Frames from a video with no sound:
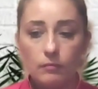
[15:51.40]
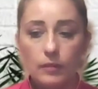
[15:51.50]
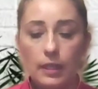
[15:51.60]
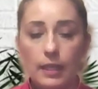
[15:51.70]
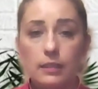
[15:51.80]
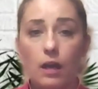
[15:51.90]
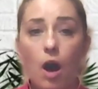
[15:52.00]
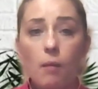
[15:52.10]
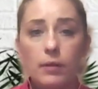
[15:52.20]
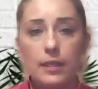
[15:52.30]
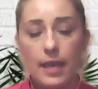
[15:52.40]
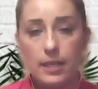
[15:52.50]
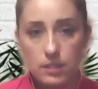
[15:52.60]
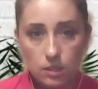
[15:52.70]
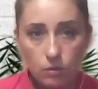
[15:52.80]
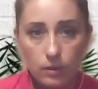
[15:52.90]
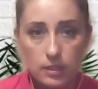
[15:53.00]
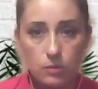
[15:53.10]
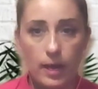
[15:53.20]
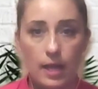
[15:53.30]
It obligates you
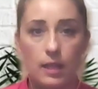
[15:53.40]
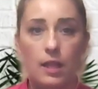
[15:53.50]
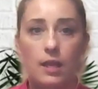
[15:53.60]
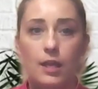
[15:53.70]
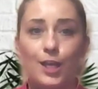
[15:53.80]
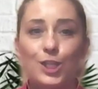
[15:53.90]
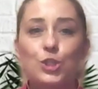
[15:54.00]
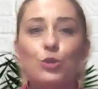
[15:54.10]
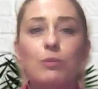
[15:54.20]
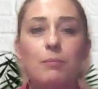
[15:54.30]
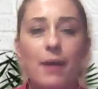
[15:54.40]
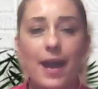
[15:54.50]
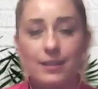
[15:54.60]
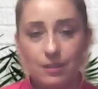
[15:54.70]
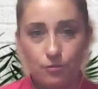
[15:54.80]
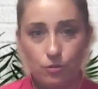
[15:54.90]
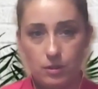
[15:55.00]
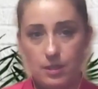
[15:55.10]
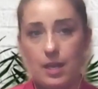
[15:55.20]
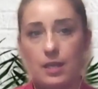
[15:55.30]
as well to be better for
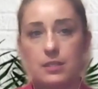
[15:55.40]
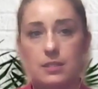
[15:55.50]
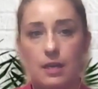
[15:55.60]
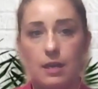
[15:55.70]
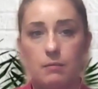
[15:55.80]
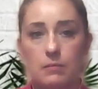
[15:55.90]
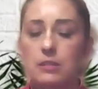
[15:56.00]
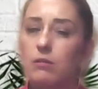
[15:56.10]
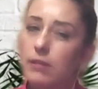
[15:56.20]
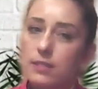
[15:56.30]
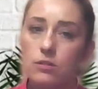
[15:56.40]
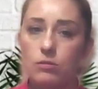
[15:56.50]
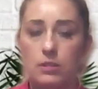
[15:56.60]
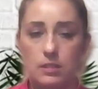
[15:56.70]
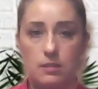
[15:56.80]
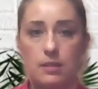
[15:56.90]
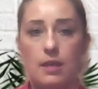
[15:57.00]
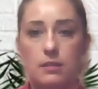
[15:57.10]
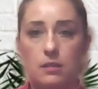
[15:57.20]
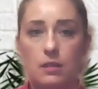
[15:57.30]
the next time. So let's do this together.